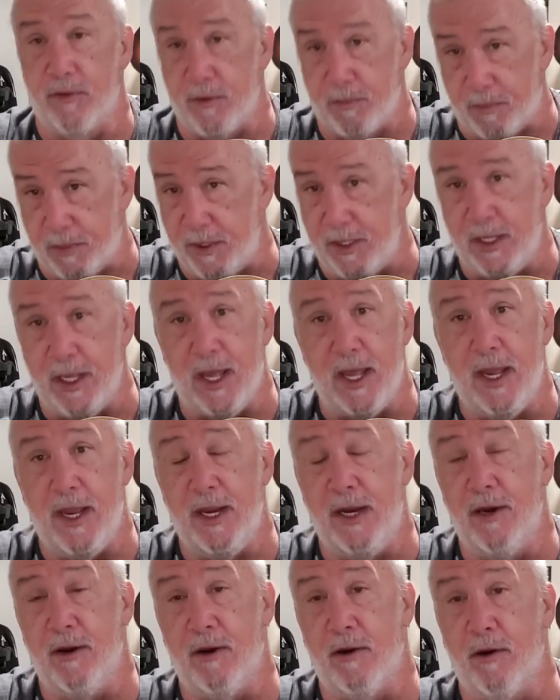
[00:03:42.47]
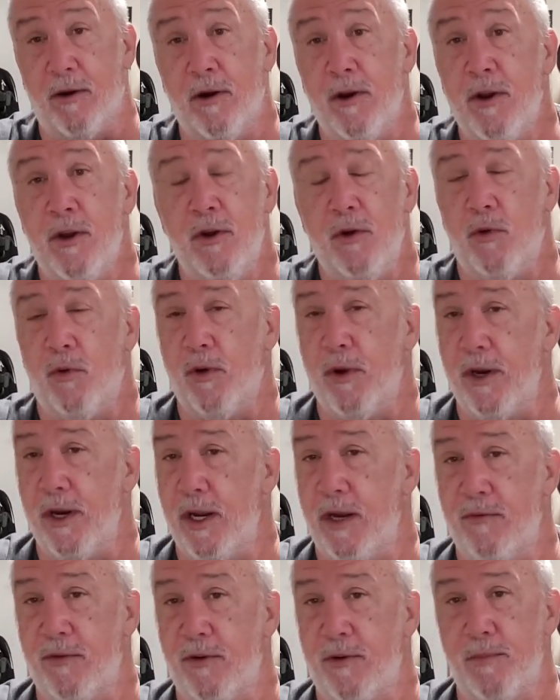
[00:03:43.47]
the PA or
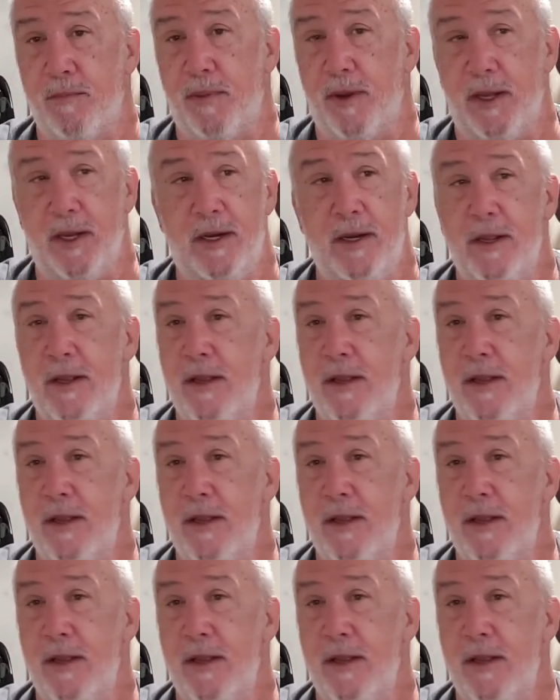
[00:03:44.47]
whatever. But